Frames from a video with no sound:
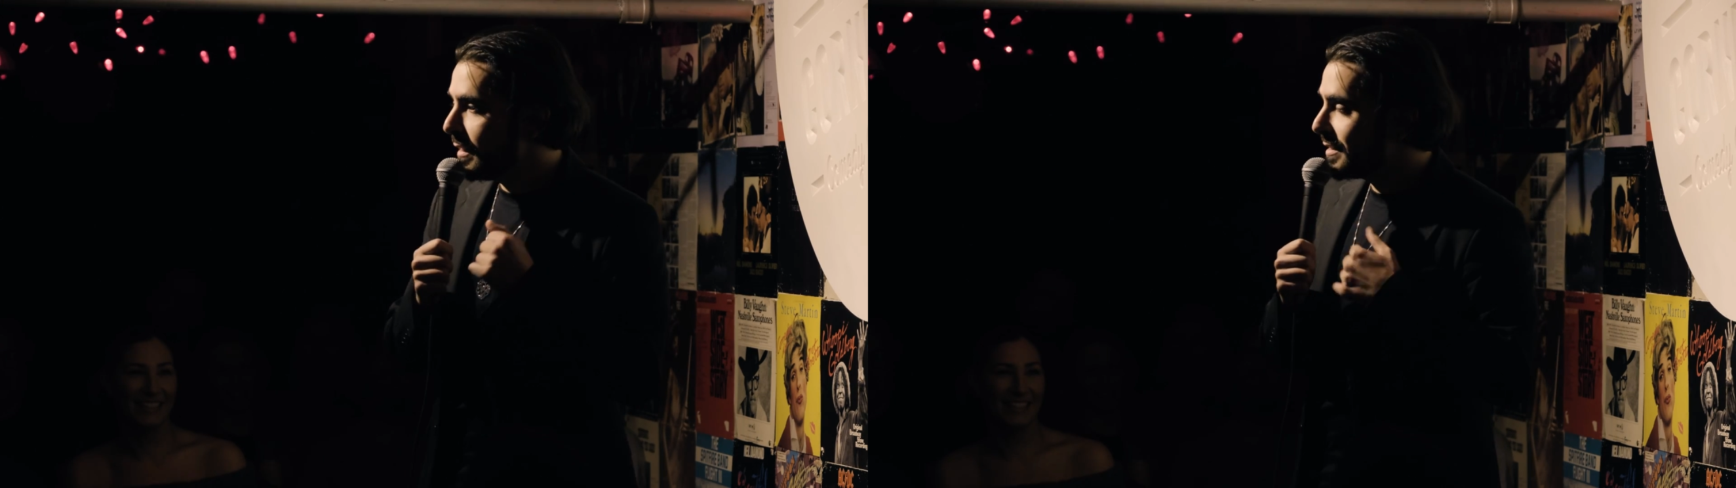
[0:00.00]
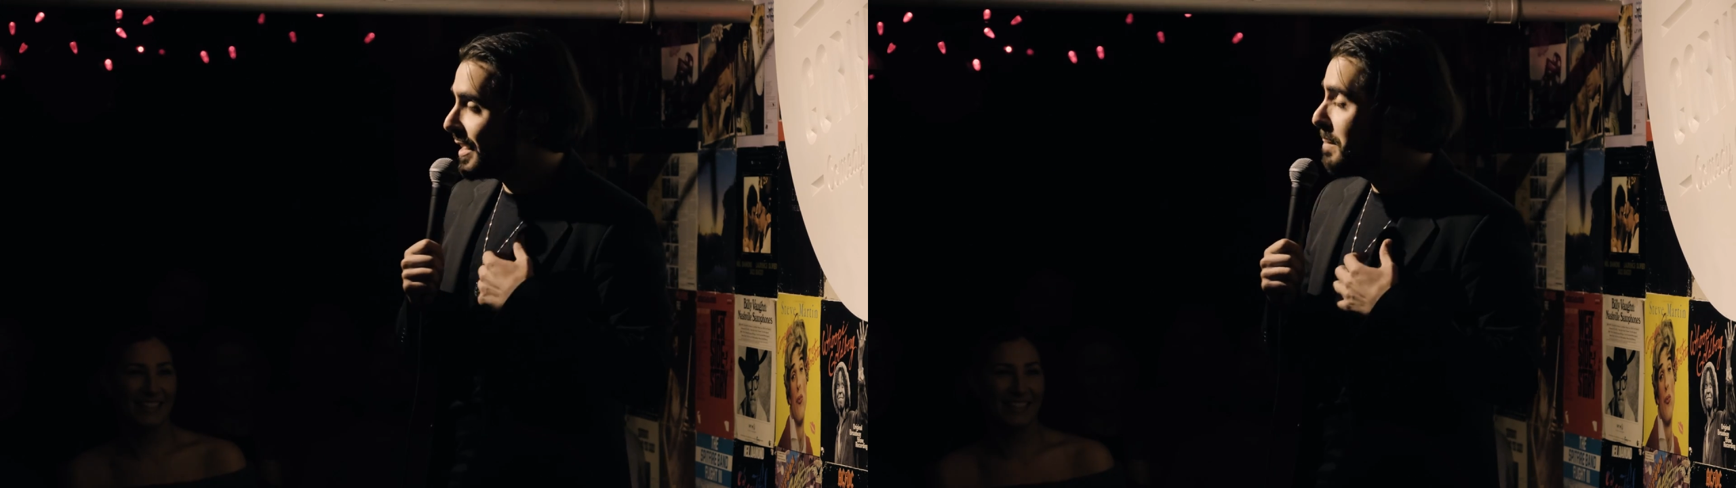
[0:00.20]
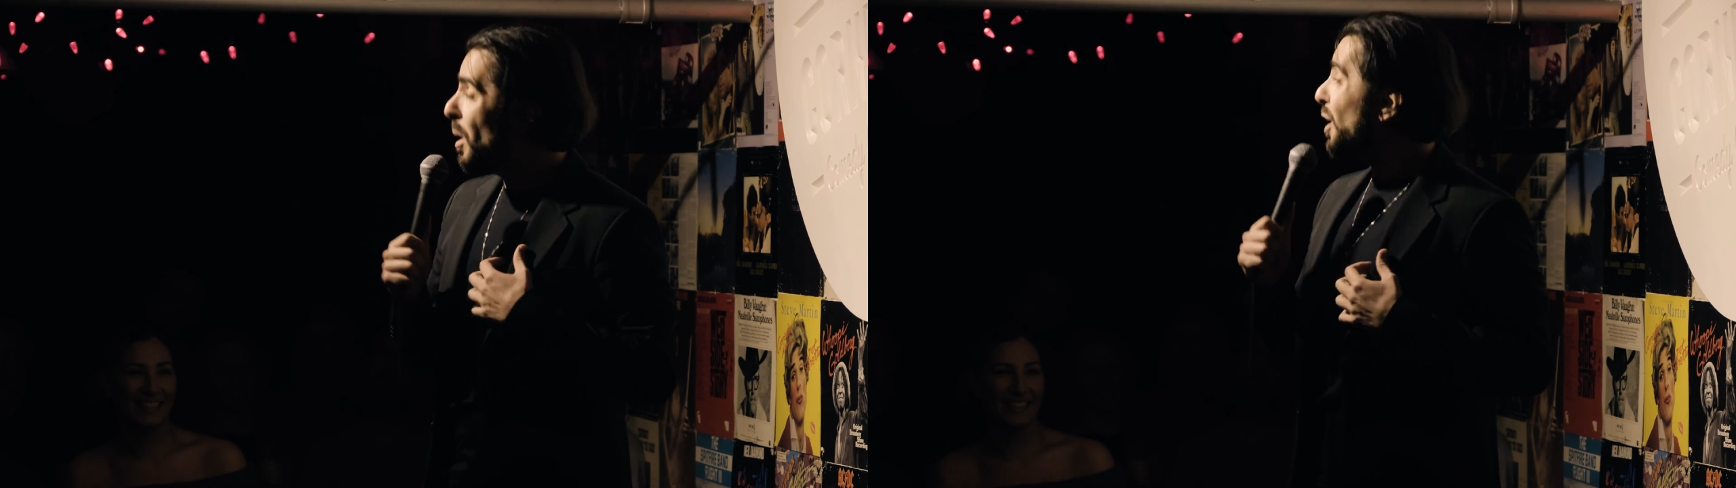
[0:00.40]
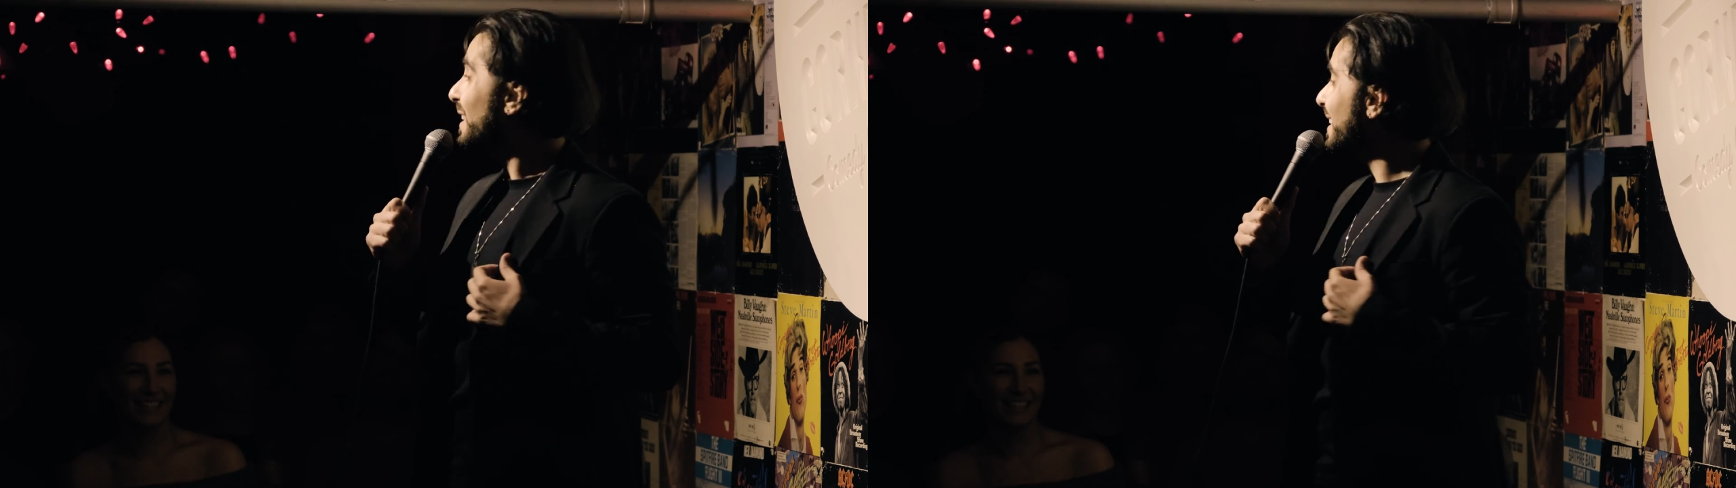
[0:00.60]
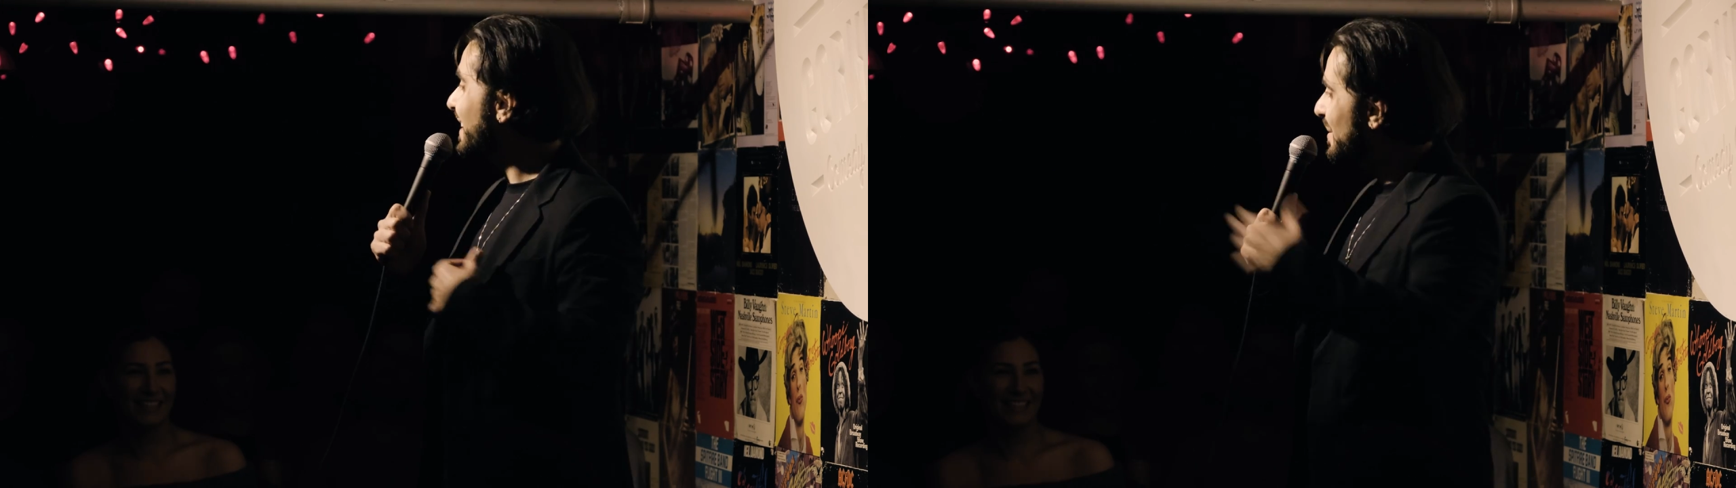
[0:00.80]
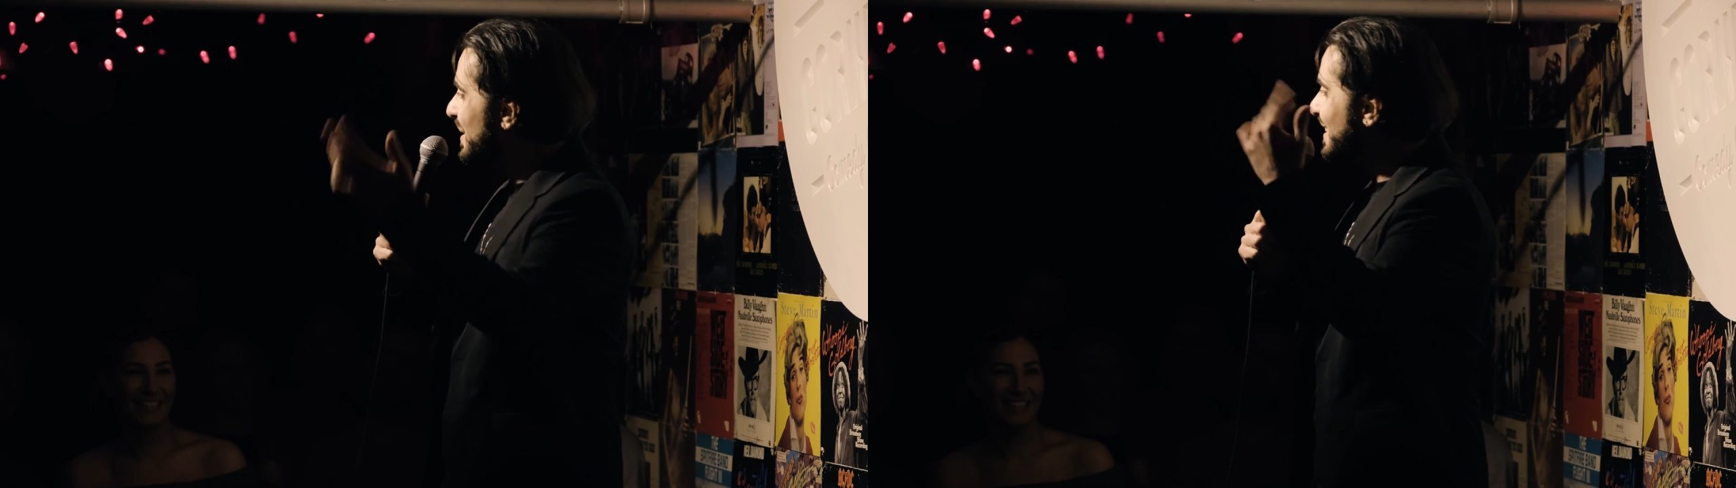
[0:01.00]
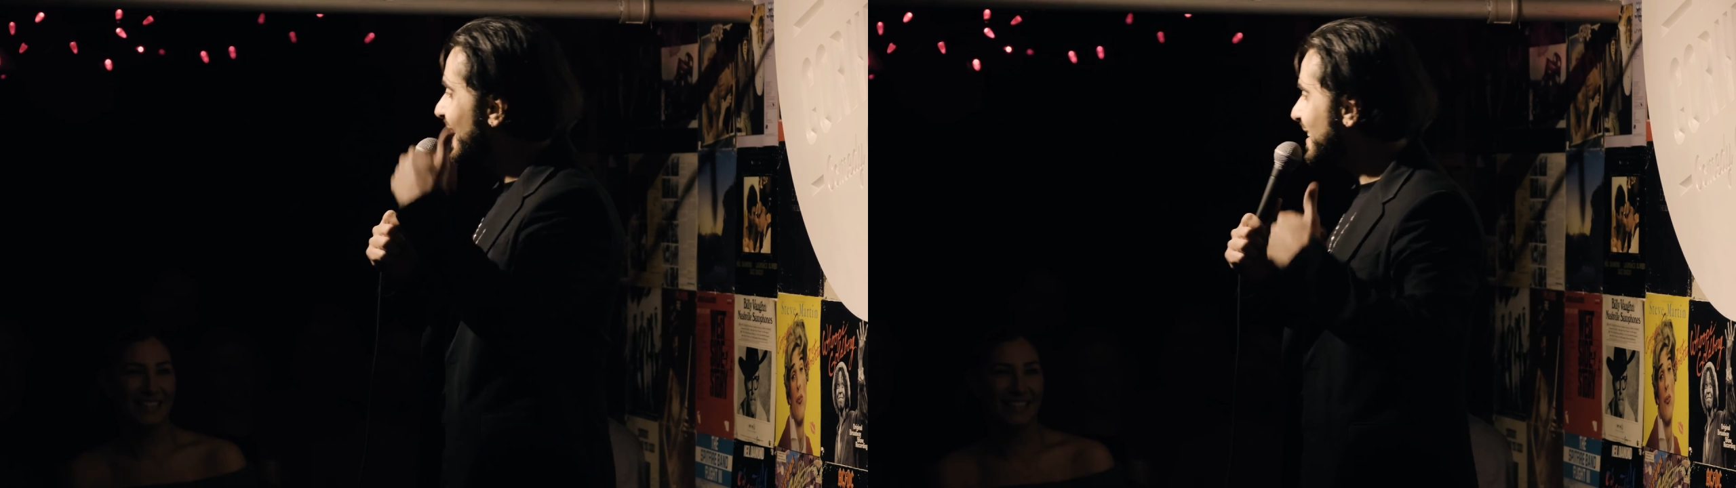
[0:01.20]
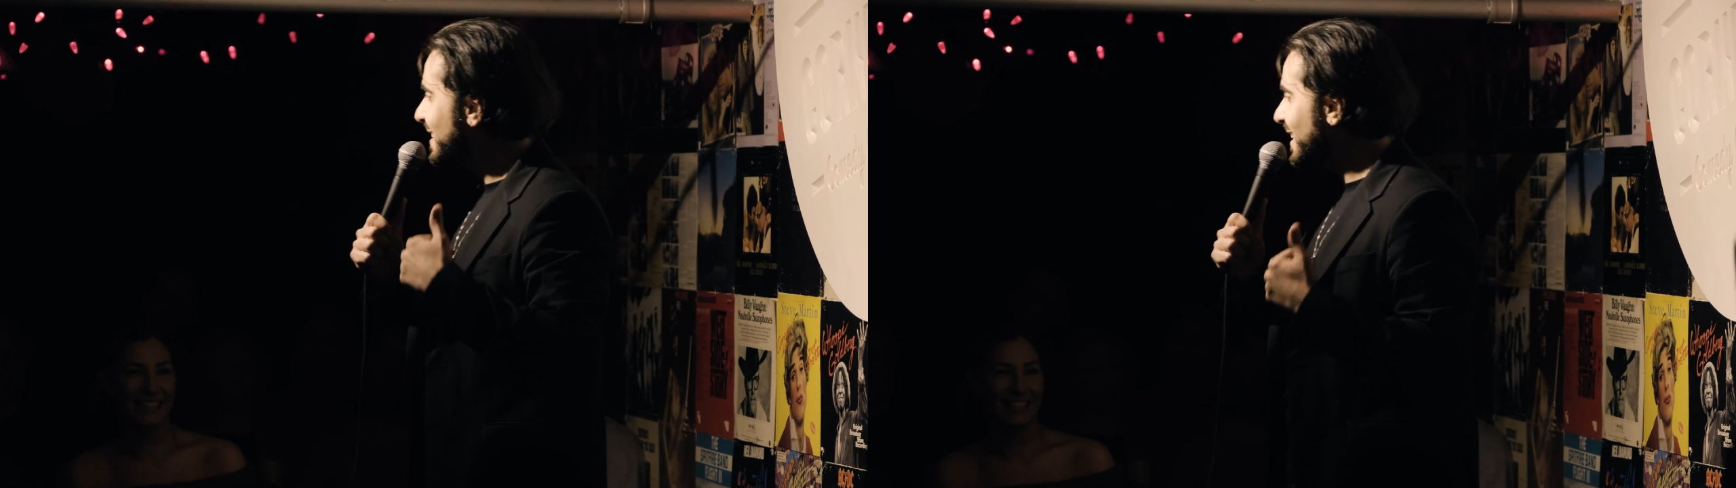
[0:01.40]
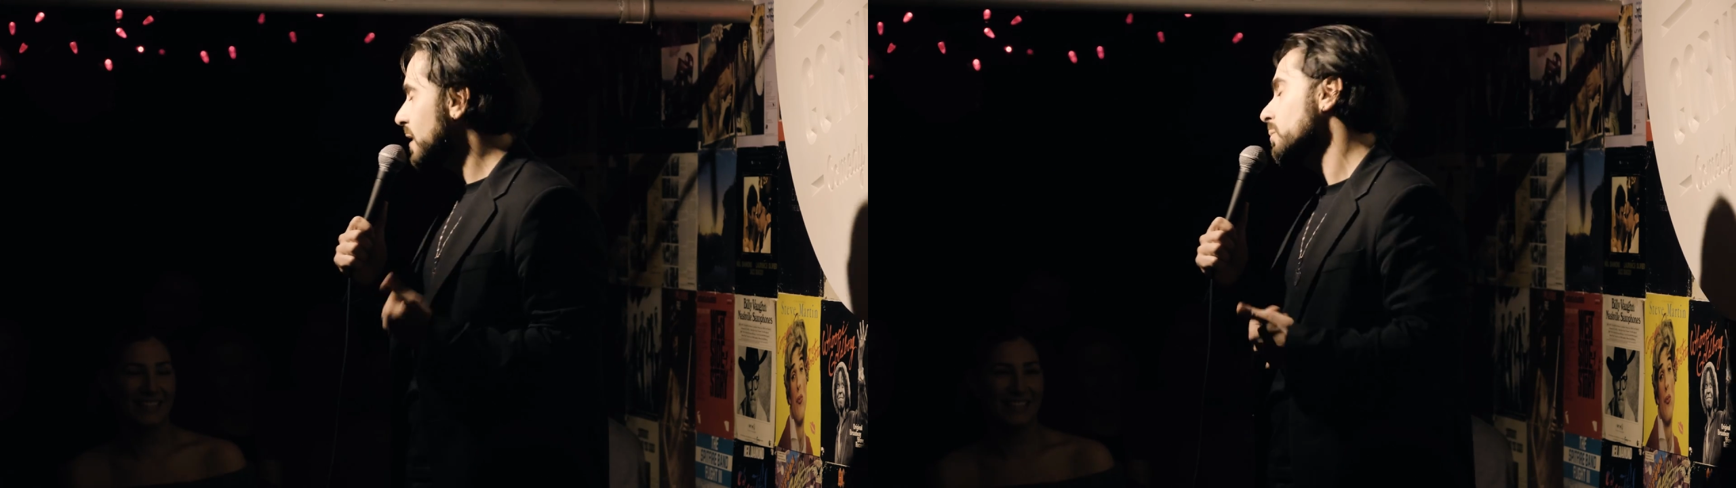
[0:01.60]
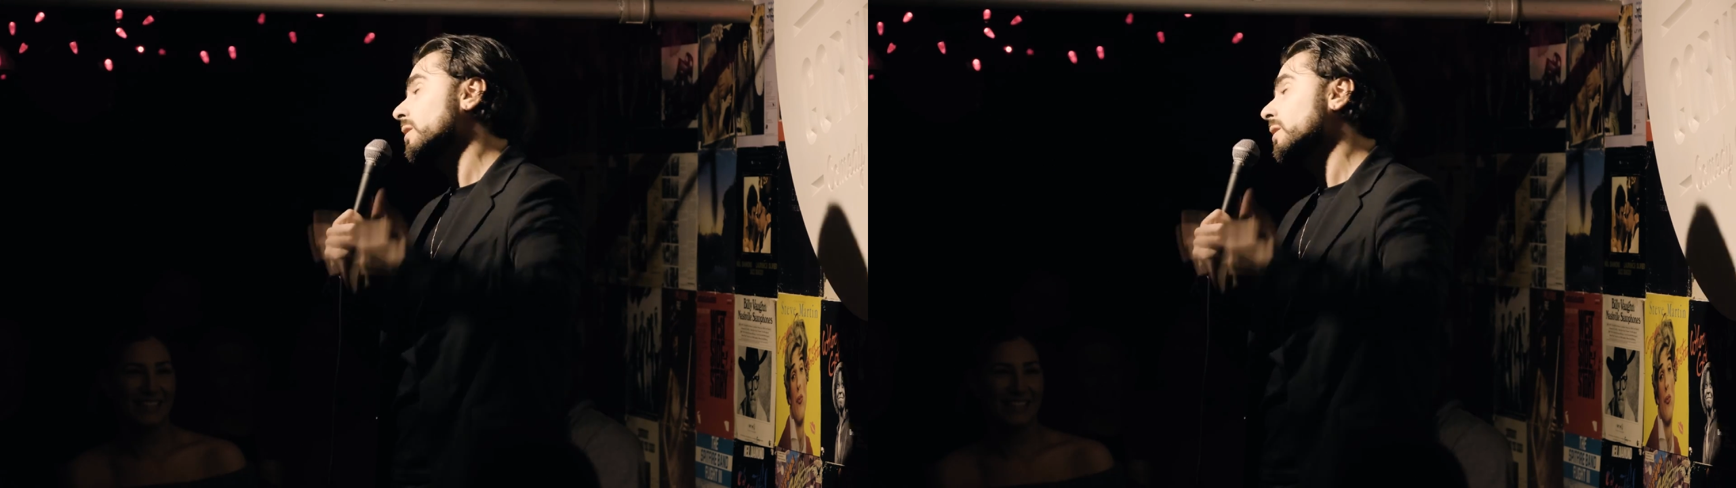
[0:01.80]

He's like, Marlon, come in, take a seat. I'm